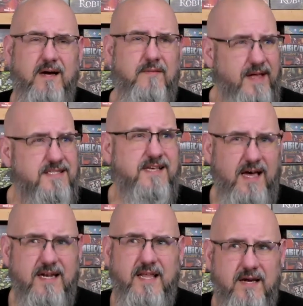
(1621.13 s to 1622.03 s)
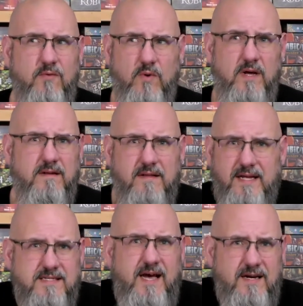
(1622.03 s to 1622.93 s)
that's kind of like
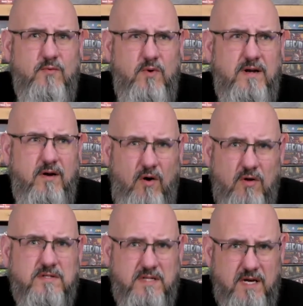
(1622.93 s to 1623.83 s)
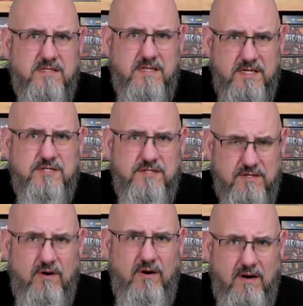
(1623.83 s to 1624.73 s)
that's kind of what all deluxe editions
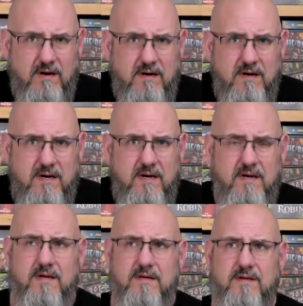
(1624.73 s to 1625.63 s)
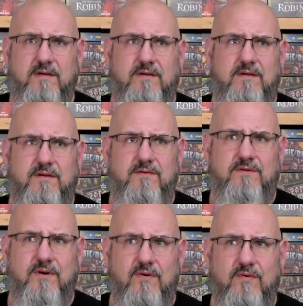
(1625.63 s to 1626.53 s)
are. You
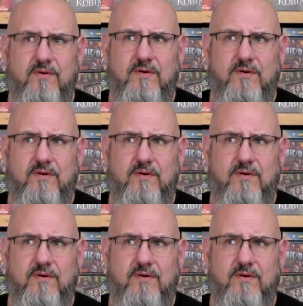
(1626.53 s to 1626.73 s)
don't,